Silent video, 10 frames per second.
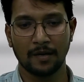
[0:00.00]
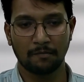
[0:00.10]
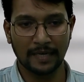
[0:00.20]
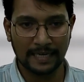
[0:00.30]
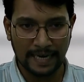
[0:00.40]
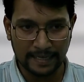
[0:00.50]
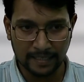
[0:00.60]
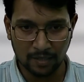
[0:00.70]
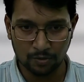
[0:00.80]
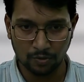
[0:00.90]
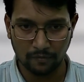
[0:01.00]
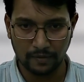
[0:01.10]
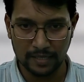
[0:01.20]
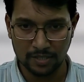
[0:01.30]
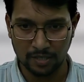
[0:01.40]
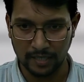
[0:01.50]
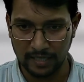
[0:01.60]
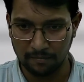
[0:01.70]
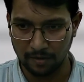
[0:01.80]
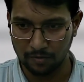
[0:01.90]
But right now, though we are studying
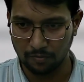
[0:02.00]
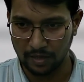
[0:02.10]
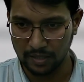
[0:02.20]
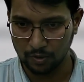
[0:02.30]
about what?